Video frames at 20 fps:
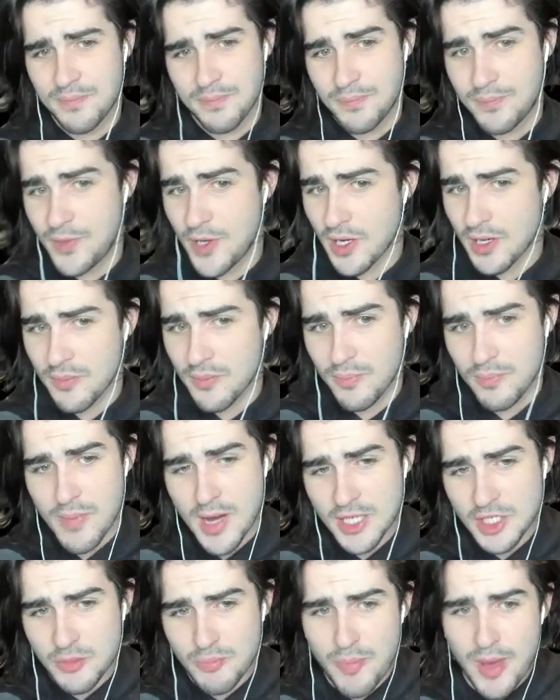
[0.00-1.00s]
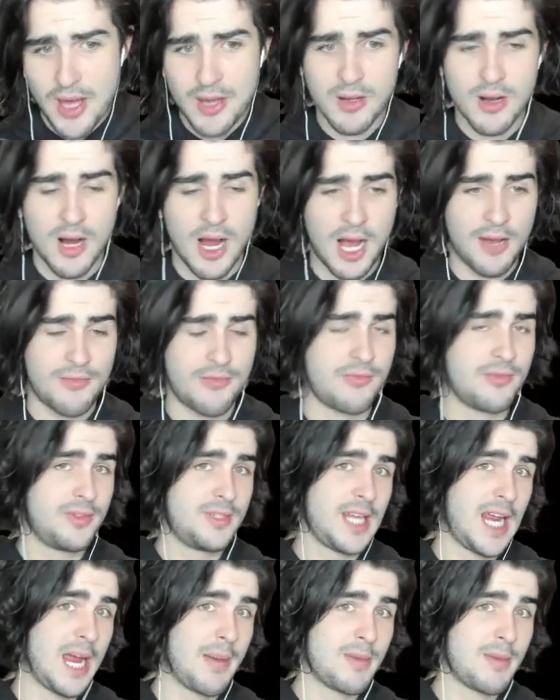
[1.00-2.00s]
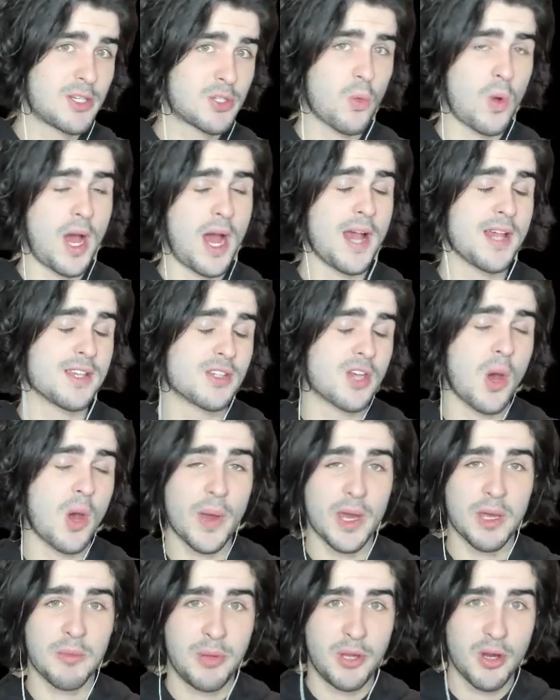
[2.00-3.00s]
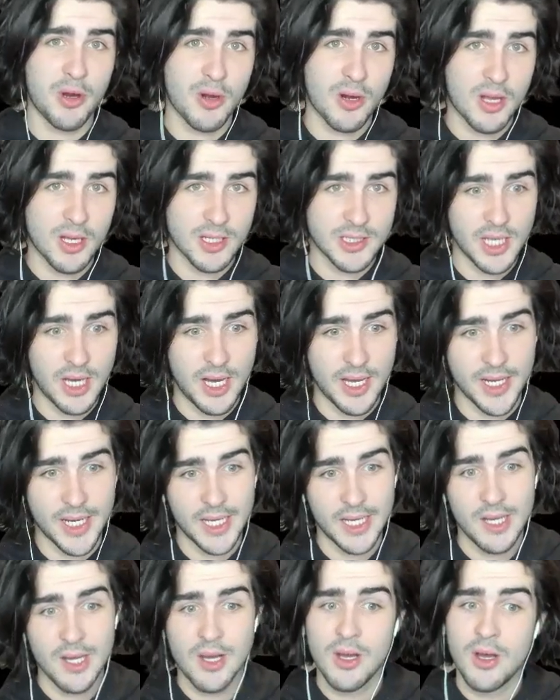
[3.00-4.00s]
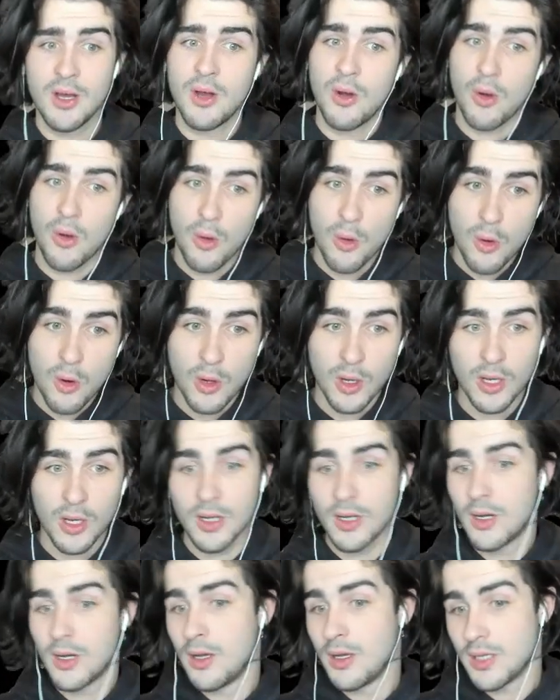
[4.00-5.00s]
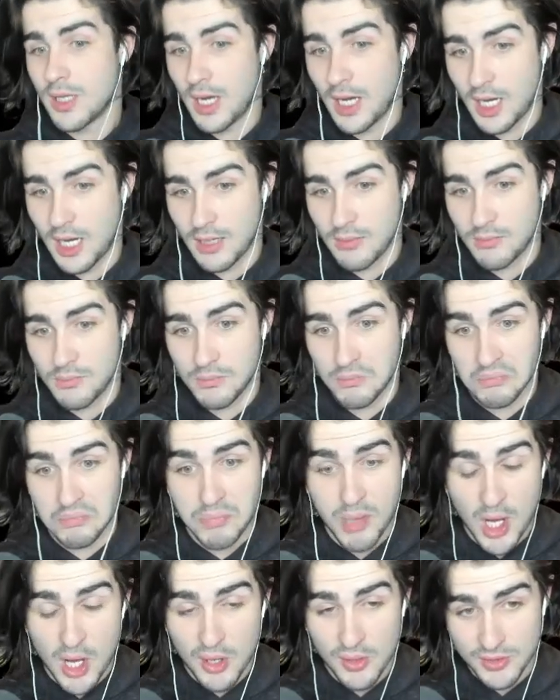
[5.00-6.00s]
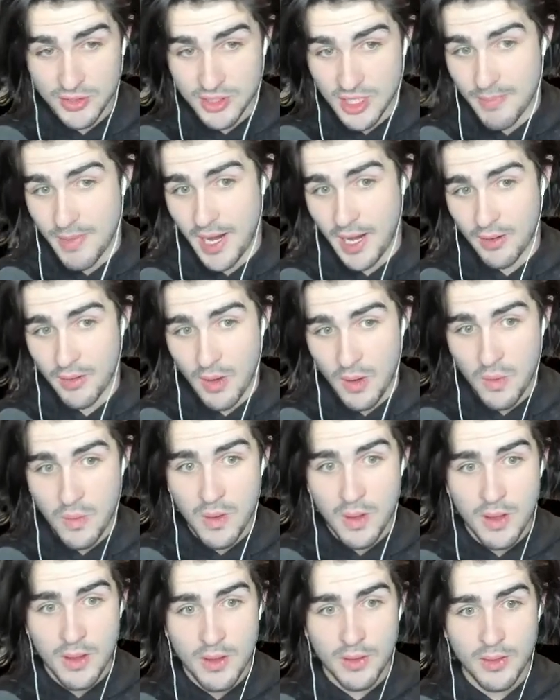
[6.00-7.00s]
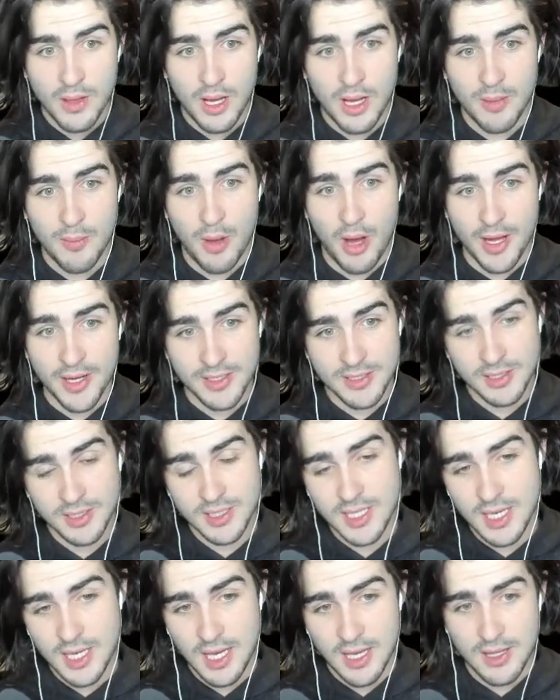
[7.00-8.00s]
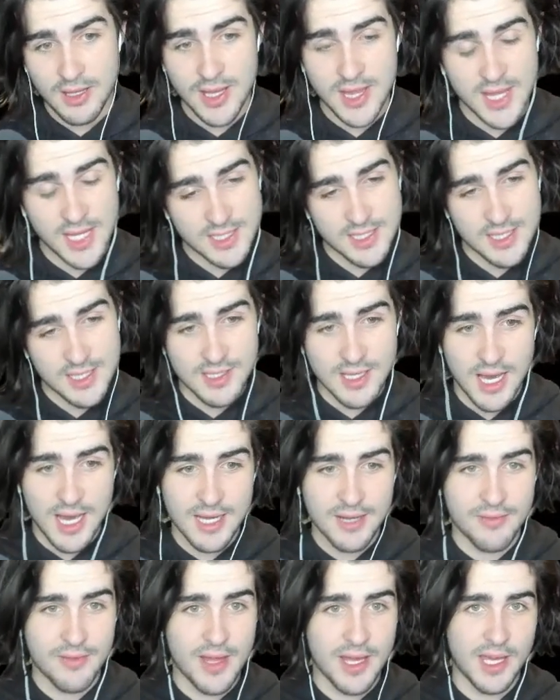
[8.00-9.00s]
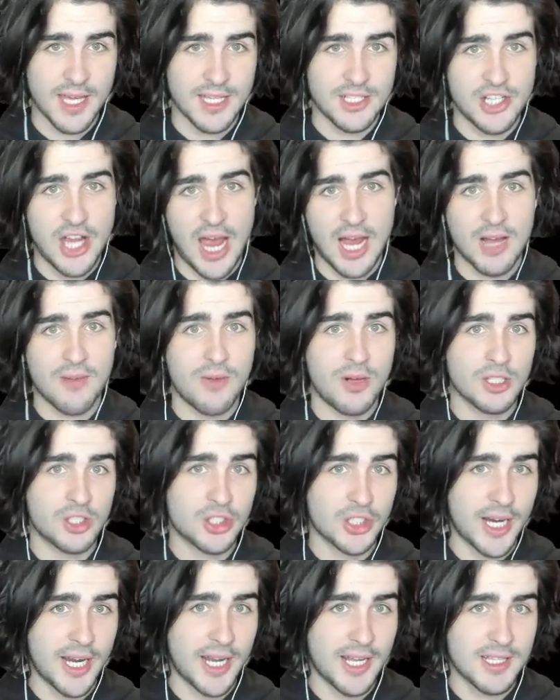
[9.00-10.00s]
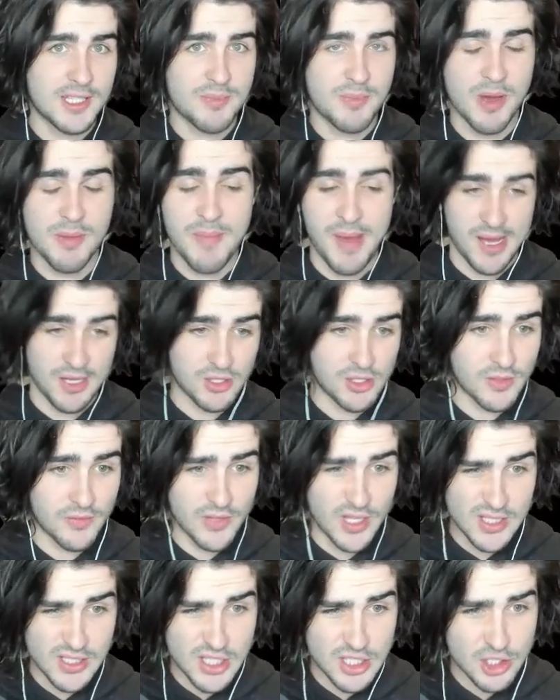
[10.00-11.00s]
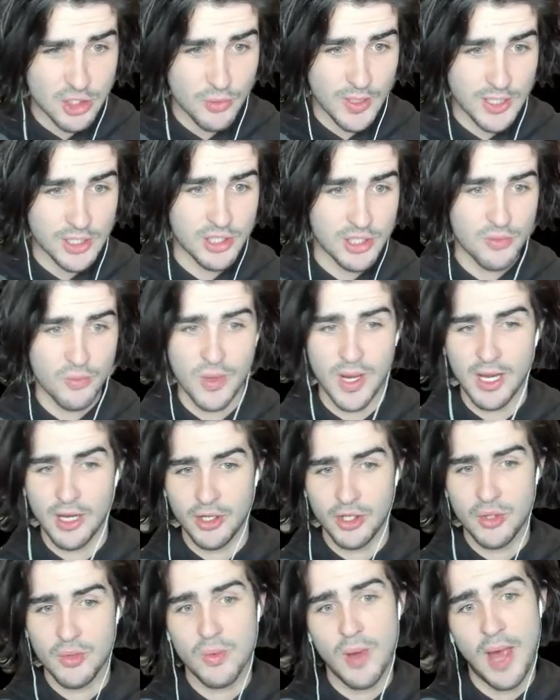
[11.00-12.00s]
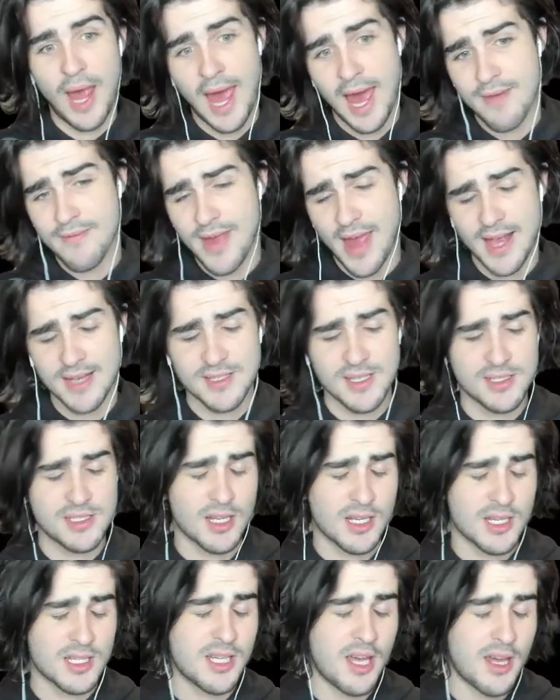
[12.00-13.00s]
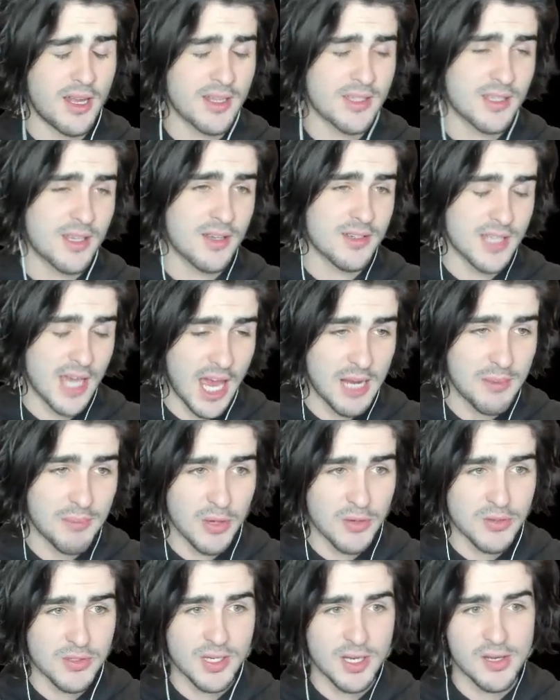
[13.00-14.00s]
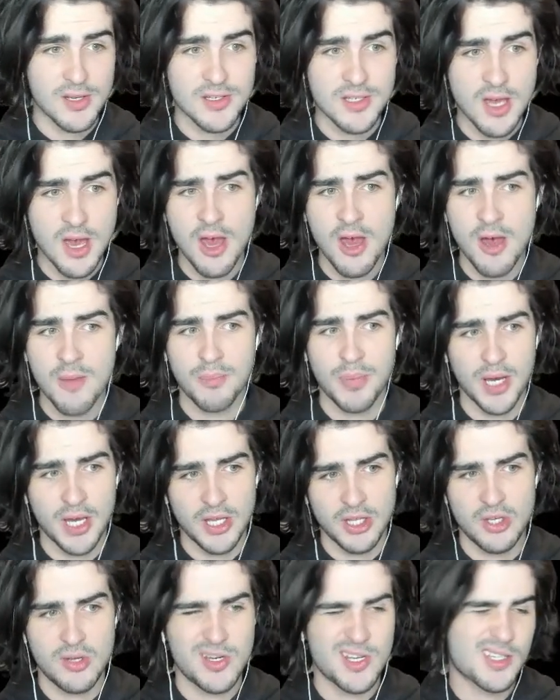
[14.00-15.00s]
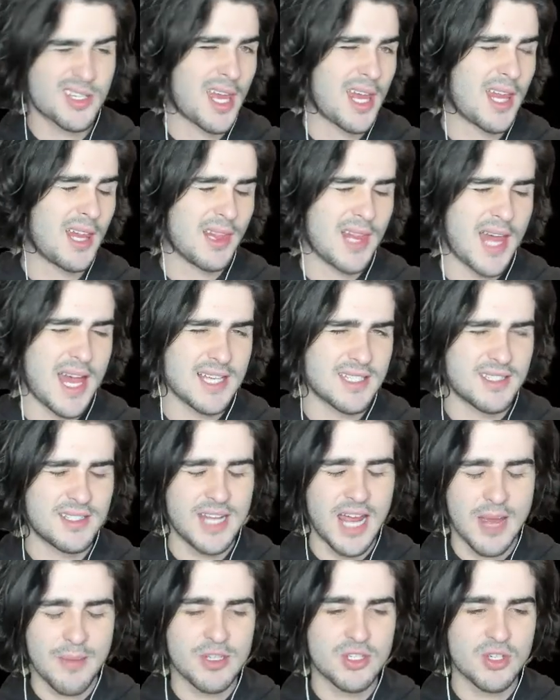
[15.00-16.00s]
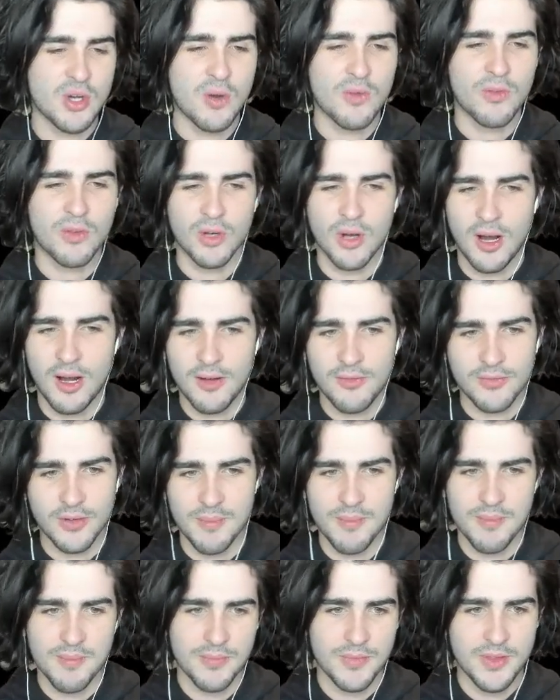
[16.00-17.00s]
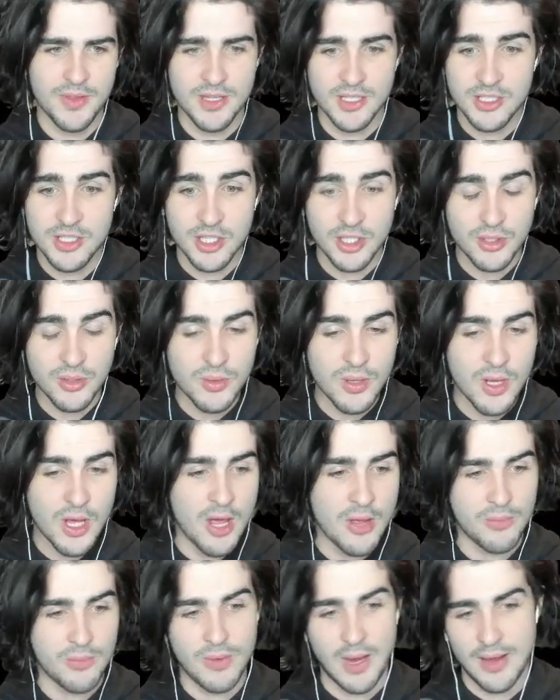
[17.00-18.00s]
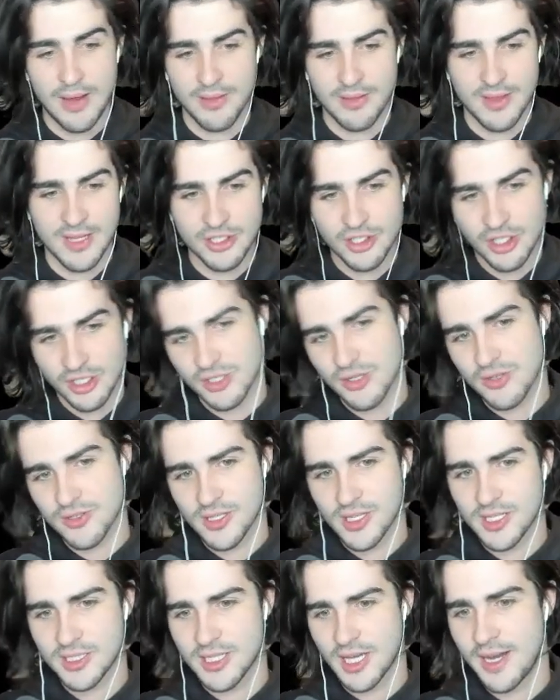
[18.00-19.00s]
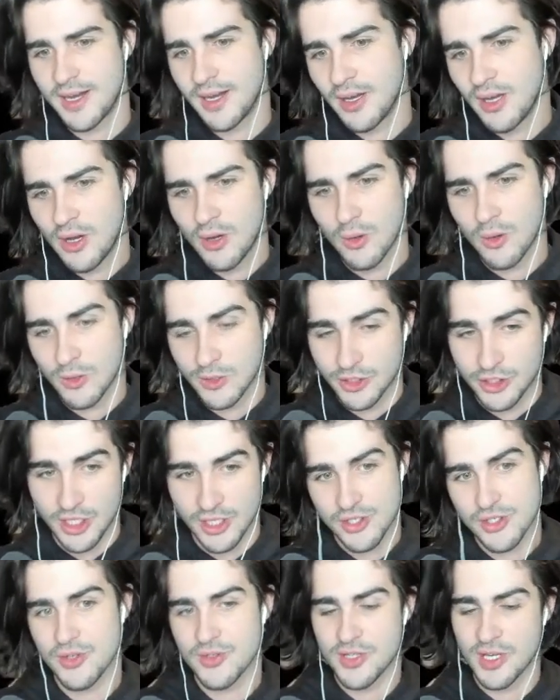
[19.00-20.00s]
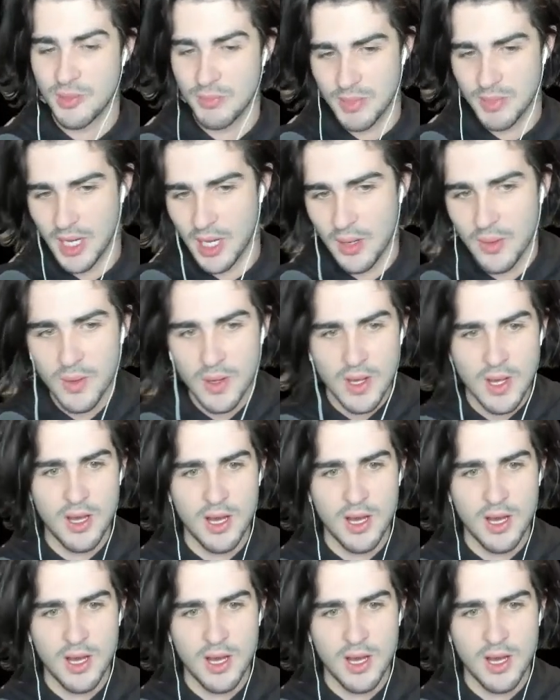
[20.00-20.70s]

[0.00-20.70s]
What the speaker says: You're much better off damage wise going pure katana or bow sub arrow. Honestly, this is kind of like a jack of all trades but master of none situation, where you have access to katana skills and bow skills, but you just get less damage overall from the two rather than just using katana or just using bow.